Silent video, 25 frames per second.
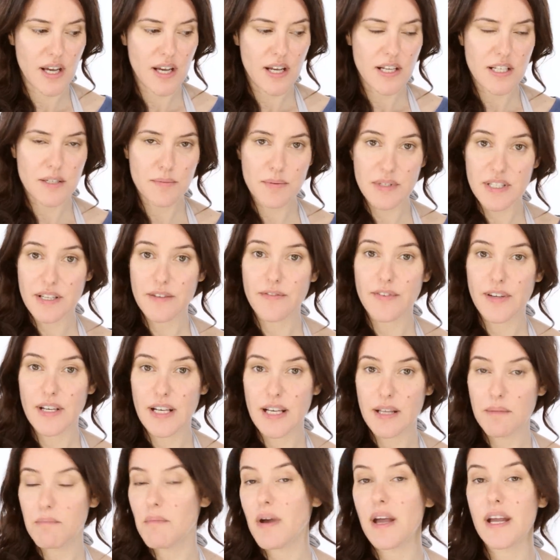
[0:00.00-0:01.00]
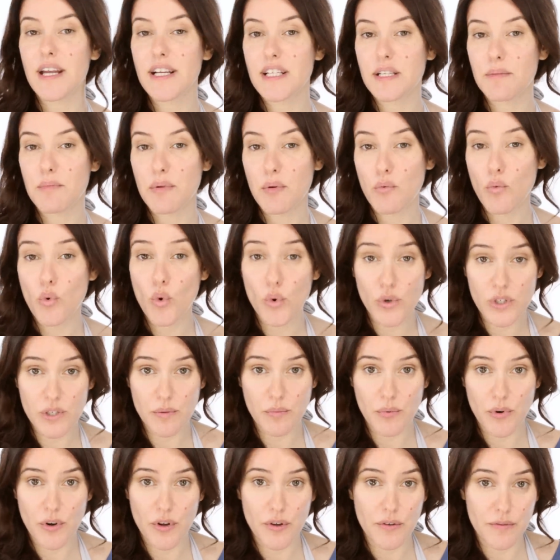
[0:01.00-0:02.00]
specifically made to be
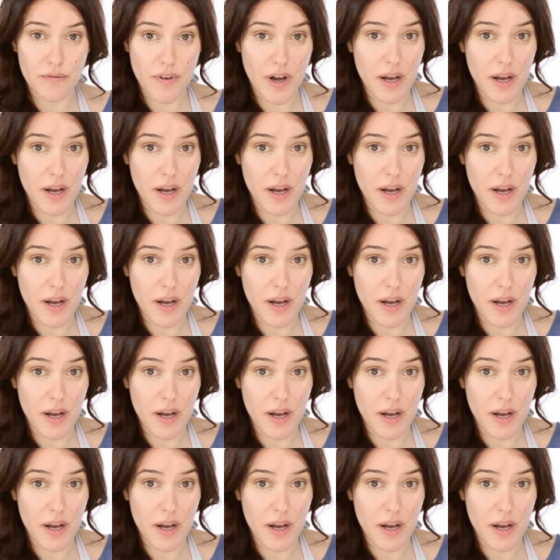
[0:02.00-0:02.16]
waterproof.